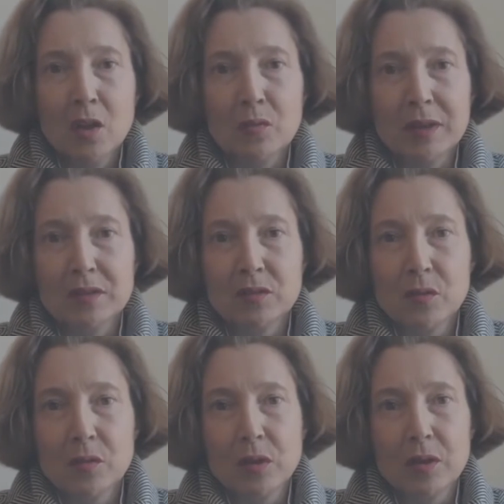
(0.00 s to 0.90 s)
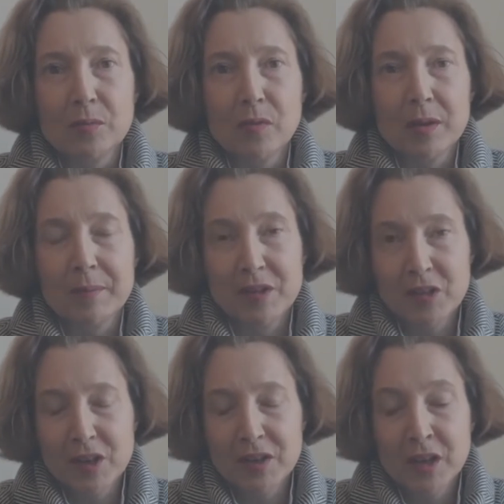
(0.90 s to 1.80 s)
rental
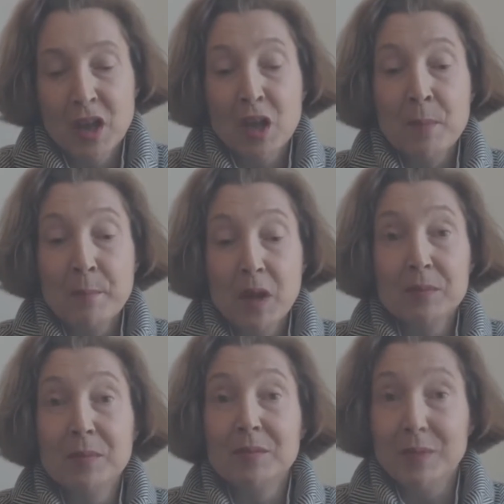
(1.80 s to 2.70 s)
prohibition, but,